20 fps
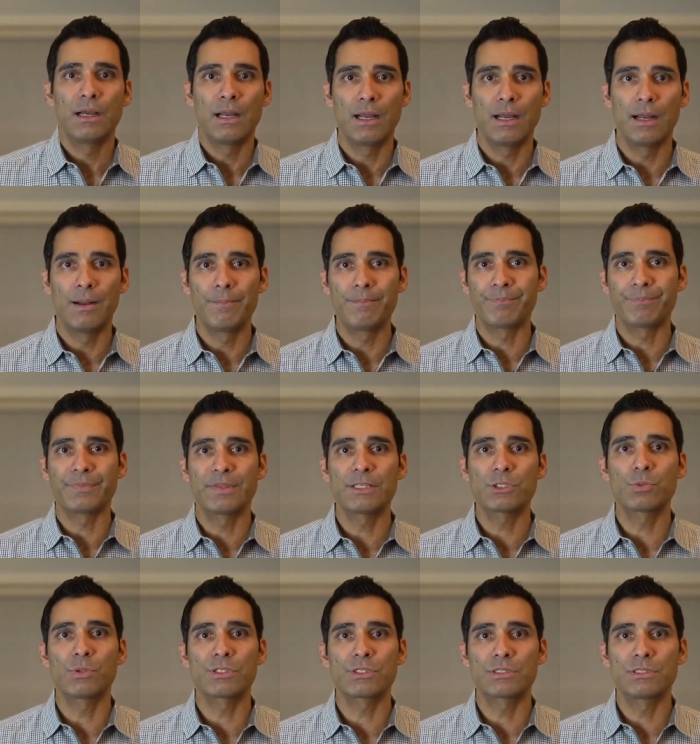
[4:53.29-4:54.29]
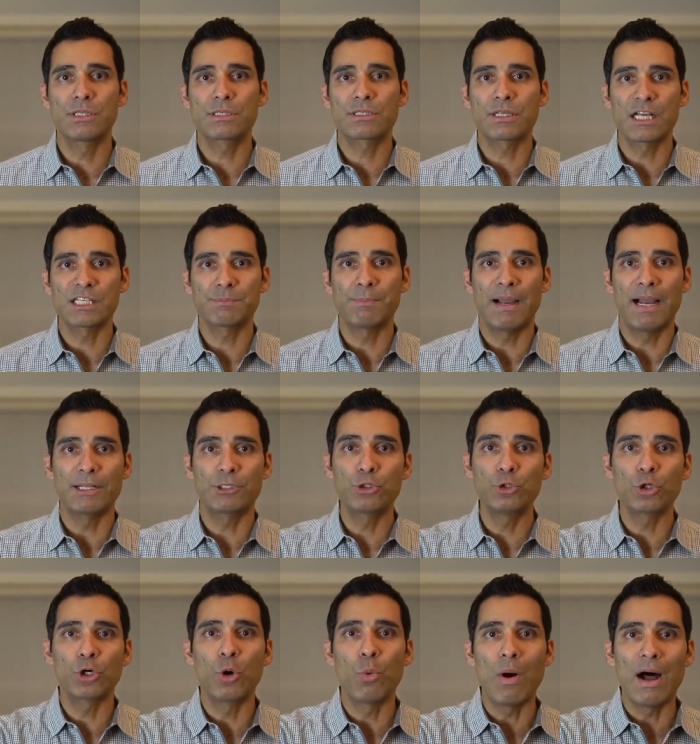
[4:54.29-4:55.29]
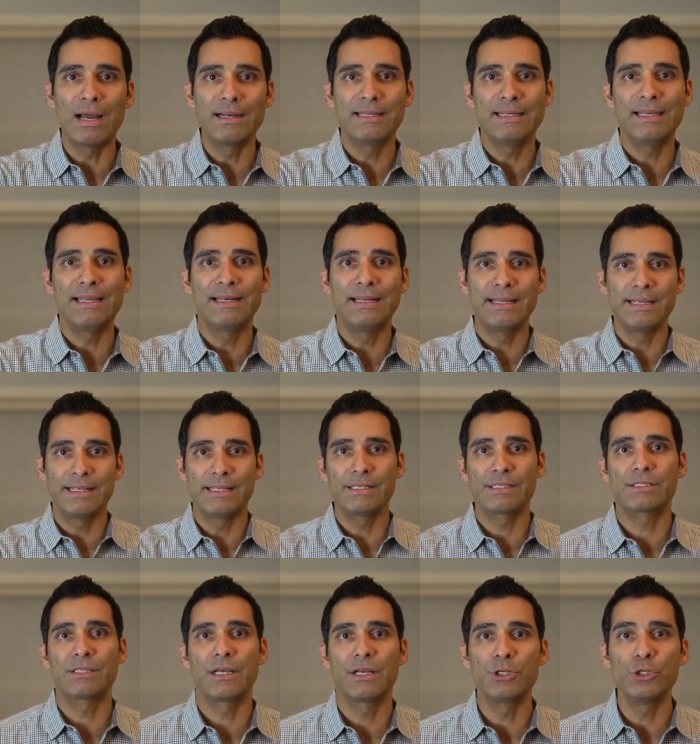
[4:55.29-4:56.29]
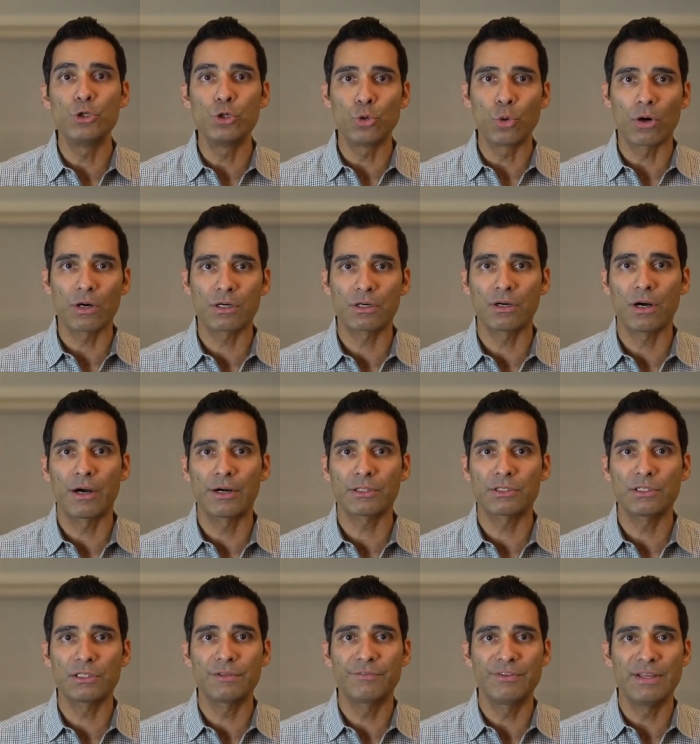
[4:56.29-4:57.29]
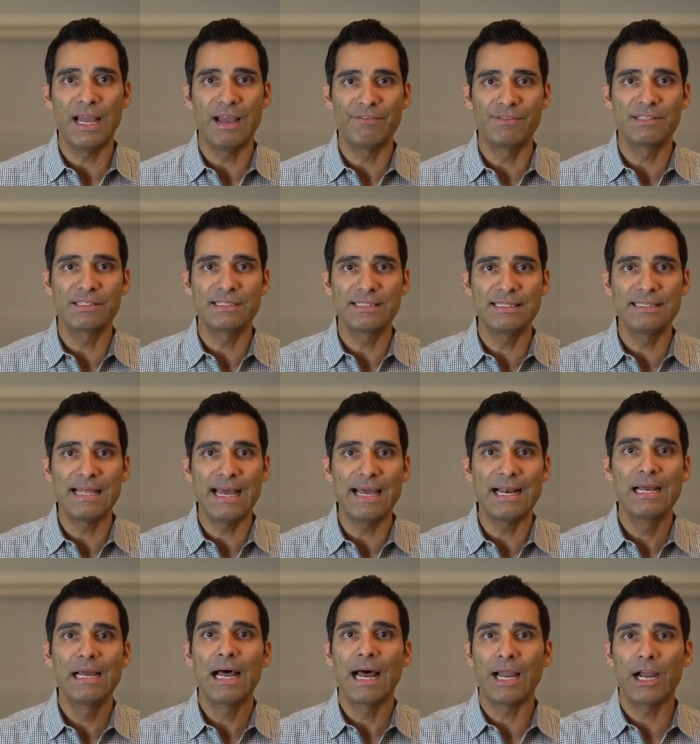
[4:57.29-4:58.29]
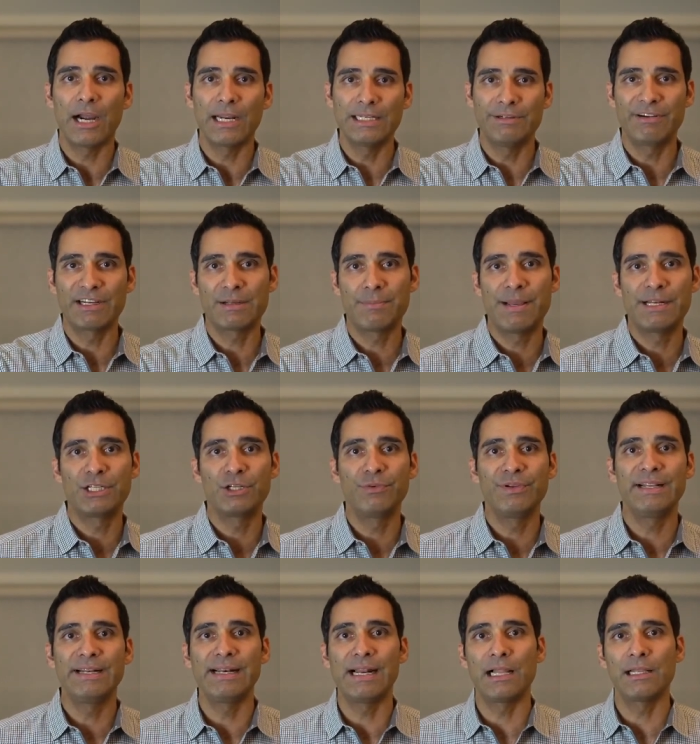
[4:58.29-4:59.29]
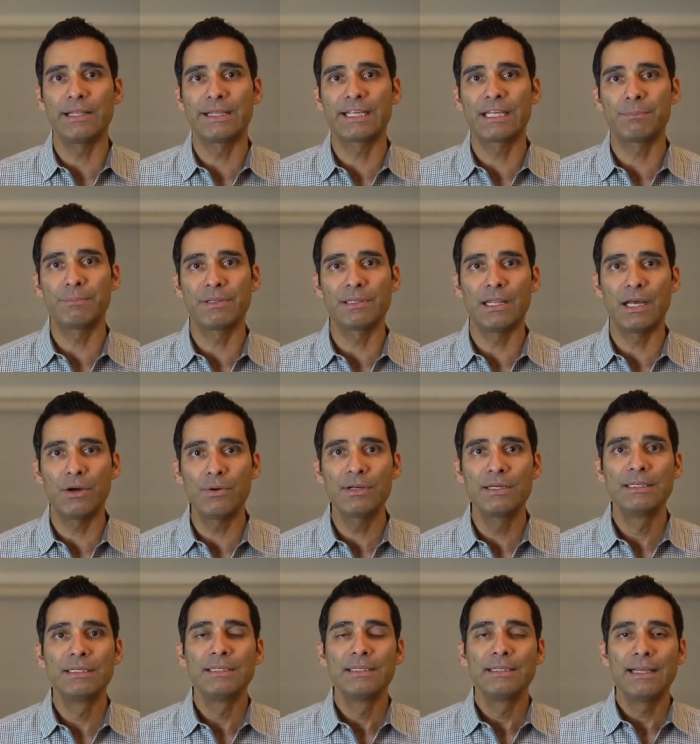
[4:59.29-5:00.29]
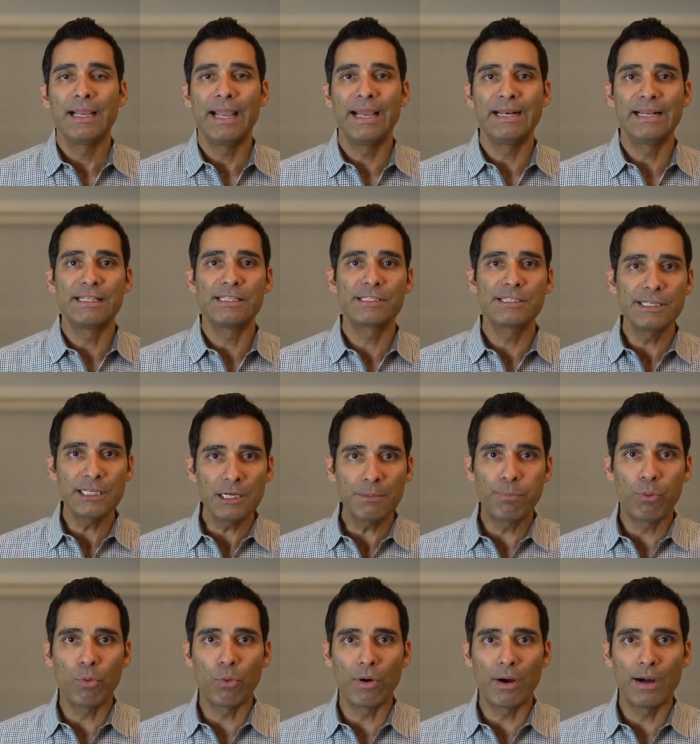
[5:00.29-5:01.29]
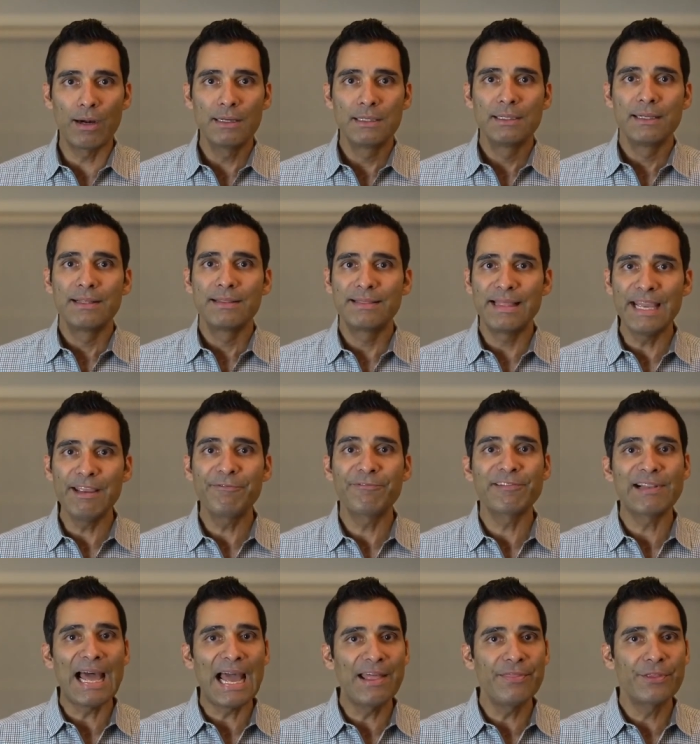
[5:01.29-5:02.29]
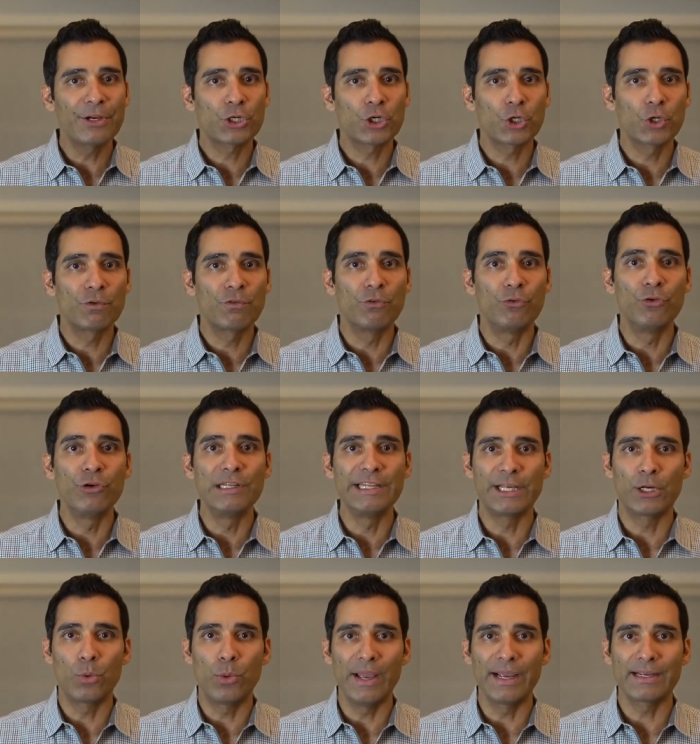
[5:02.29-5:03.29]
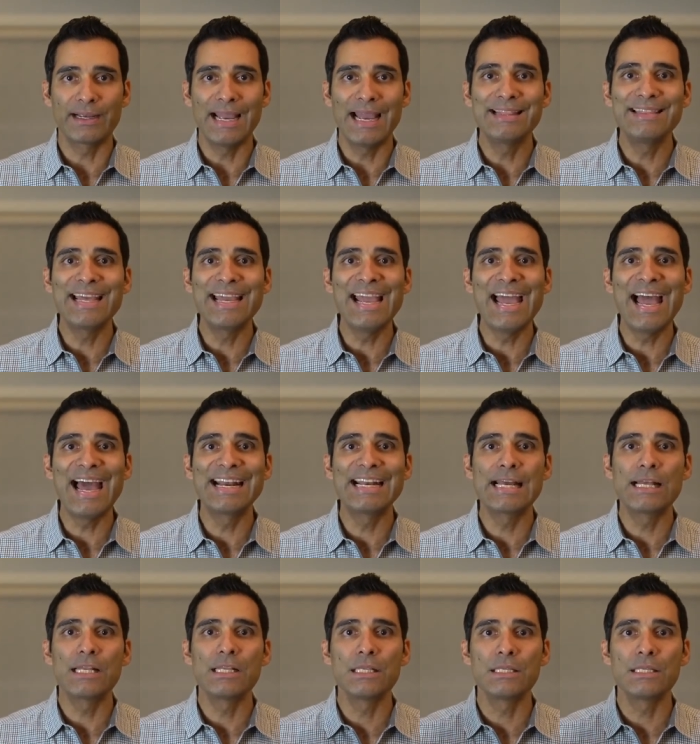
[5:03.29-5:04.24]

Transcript: um, this was discussed by Atul Gawande in his uh, New Yorker article. If you haven't seen that, I highly recommend you read it. I'll link it below. And in Singapore, they flattened their curve really quick, and they had